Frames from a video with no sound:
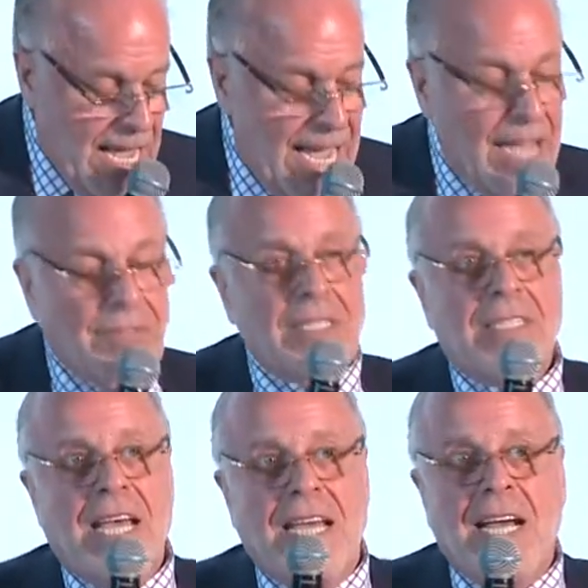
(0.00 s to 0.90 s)
I have to
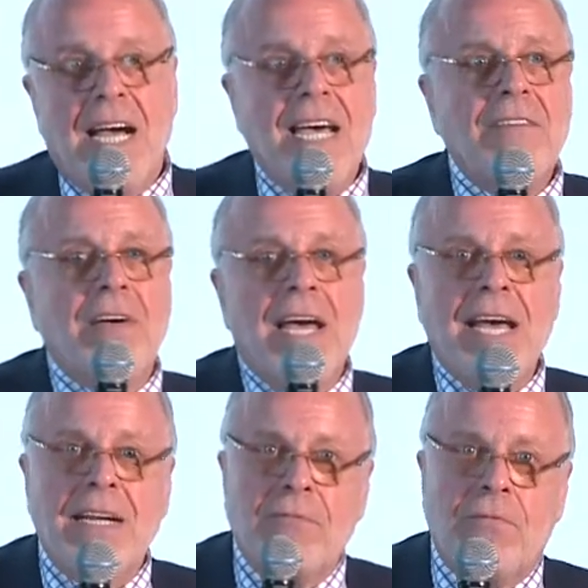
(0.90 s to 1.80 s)
say, I have
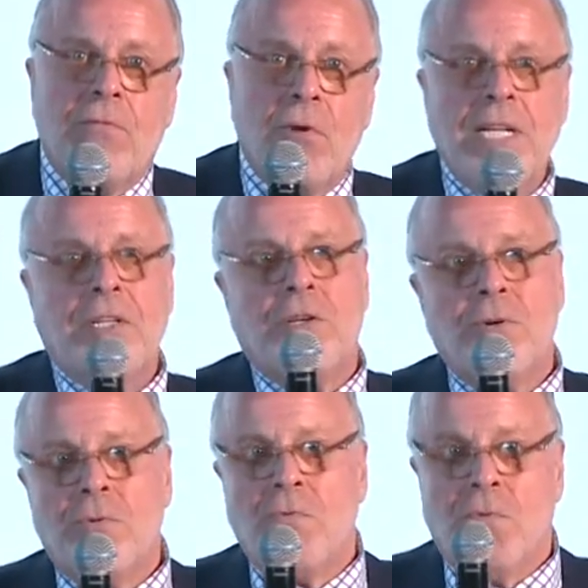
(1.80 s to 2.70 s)
had
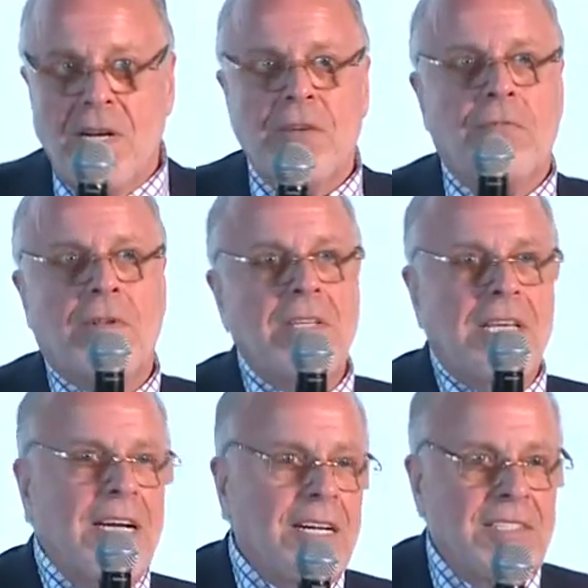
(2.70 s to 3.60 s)
42 wonderful
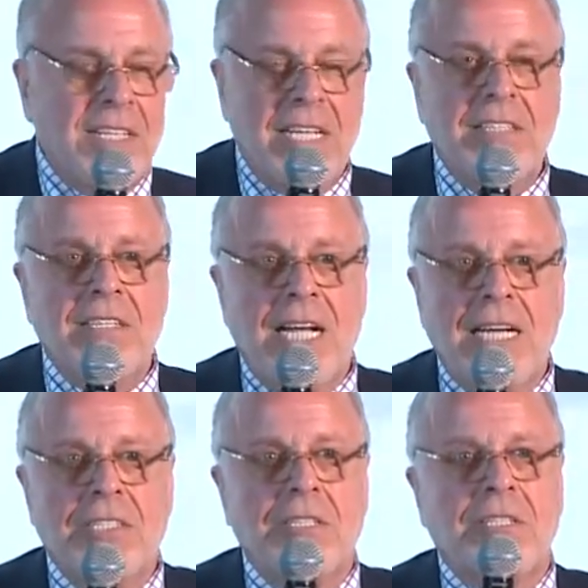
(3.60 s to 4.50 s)
years in
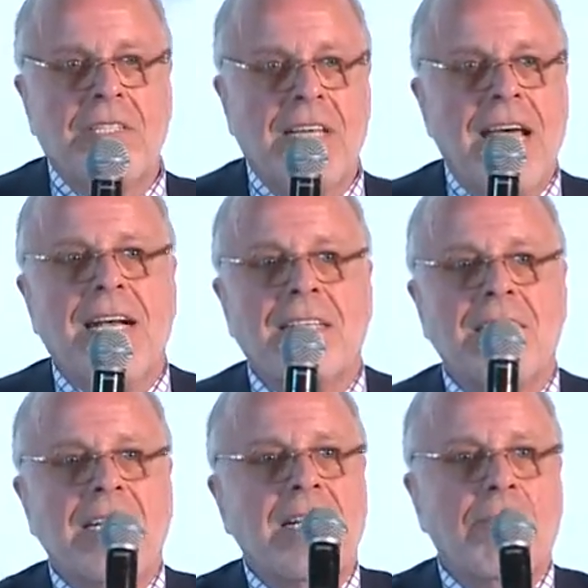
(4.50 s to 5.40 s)
international
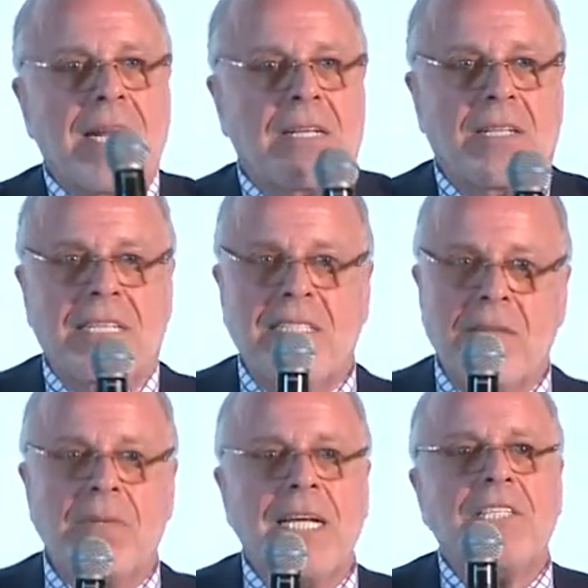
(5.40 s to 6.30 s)
sales in the medical and
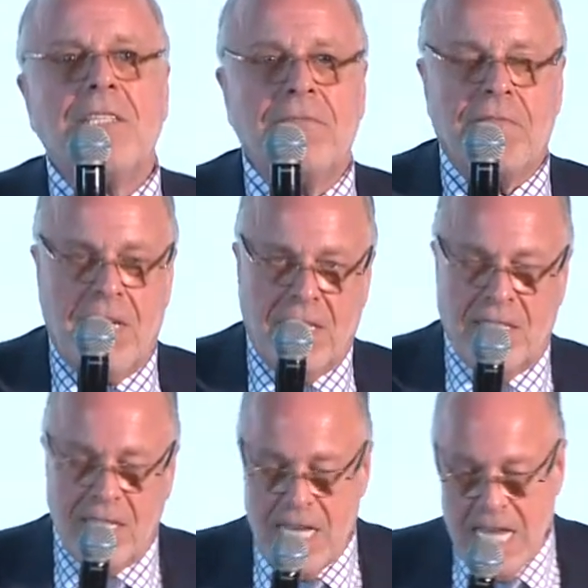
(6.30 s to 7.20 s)
simulation field.